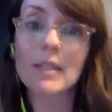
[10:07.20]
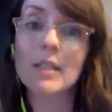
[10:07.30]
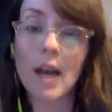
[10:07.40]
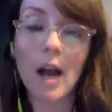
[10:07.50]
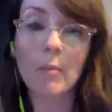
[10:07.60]

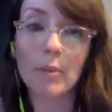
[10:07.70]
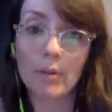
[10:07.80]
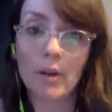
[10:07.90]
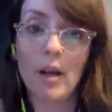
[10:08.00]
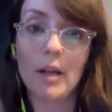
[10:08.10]
stop
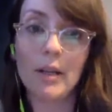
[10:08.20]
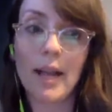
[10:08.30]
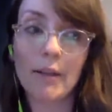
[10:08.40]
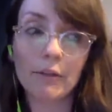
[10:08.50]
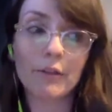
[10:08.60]
on
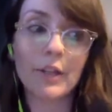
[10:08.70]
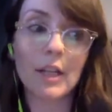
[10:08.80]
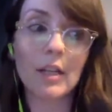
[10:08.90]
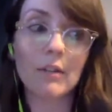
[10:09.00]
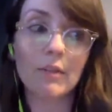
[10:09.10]

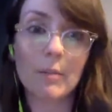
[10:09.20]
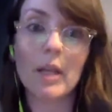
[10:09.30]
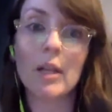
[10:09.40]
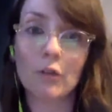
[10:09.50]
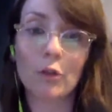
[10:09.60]
every
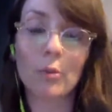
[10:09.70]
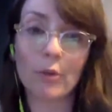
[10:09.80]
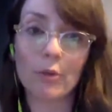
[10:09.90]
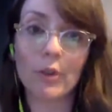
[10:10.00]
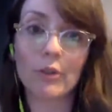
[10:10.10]
female
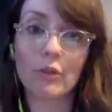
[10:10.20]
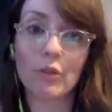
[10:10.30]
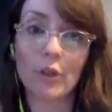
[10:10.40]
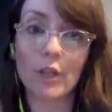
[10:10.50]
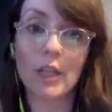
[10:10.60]
entrepreneur's
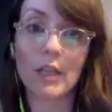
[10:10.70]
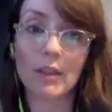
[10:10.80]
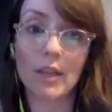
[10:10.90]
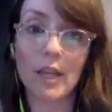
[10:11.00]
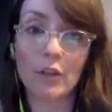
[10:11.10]
journey
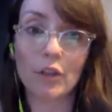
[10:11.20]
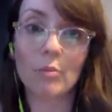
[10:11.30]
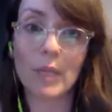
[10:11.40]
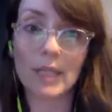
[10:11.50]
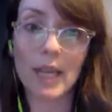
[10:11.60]
that they
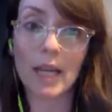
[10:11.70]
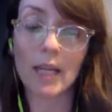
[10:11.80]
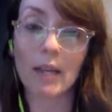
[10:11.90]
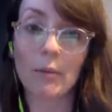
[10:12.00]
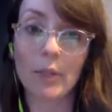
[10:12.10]
should be
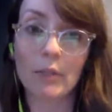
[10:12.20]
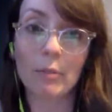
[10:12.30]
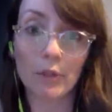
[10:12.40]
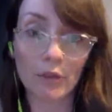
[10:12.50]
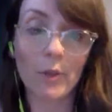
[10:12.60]
taking when
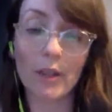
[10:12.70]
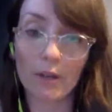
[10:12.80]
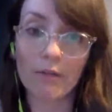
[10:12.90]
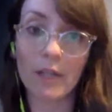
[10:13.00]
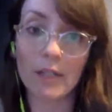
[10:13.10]
pursuing
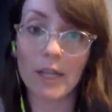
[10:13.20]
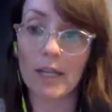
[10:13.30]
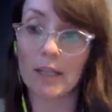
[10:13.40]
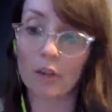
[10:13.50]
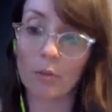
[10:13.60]
their
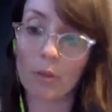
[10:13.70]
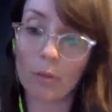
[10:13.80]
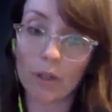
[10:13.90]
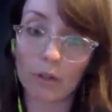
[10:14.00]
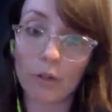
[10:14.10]
funding, and that should be
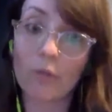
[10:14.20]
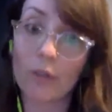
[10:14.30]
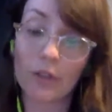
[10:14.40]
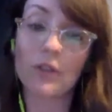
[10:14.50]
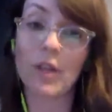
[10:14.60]
one of those
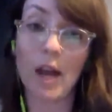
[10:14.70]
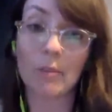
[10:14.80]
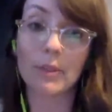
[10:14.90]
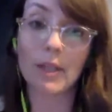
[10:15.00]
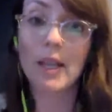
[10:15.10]
first
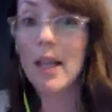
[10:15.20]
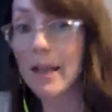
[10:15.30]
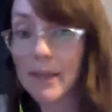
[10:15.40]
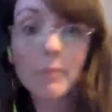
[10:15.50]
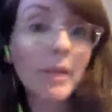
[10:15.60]
stops.
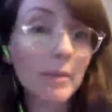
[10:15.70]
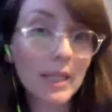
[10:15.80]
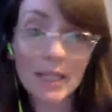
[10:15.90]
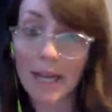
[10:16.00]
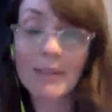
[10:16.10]
And then
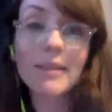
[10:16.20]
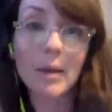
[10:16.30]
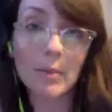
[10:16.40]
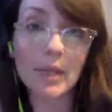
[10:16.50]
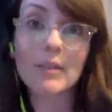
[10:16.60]
maybe the next
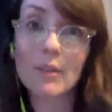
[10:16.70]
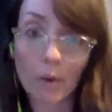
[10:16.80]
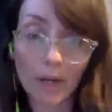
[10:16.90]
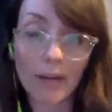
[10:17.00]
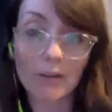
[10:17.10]
step is
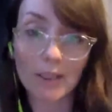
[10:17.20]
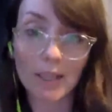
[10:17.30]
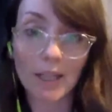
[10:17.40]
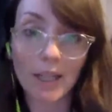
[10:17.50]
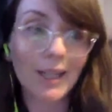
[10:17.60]
going out and
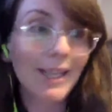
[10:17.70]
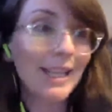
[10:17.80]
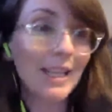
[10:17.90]
getting,